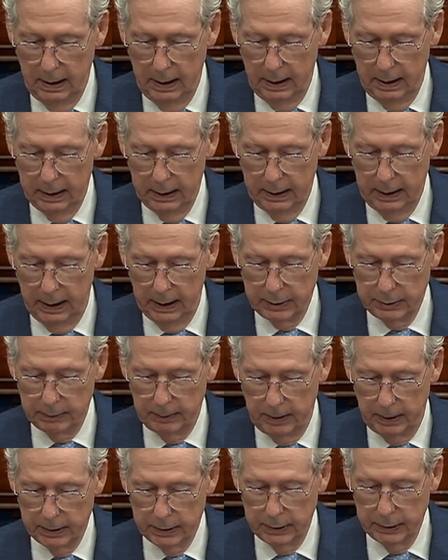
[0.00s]
And gas
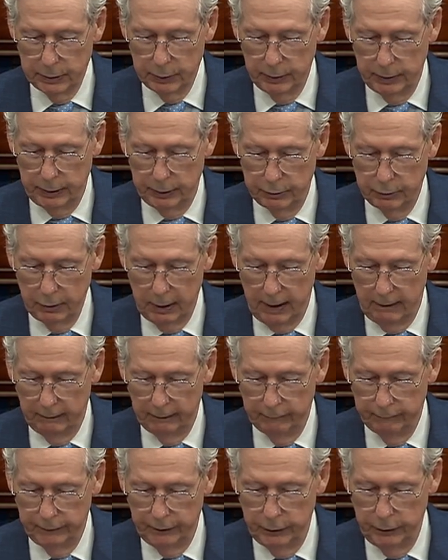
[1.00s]
prices, when you drive
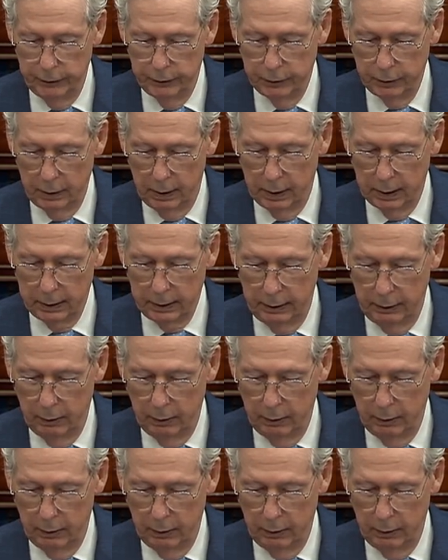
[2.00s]
a food truck,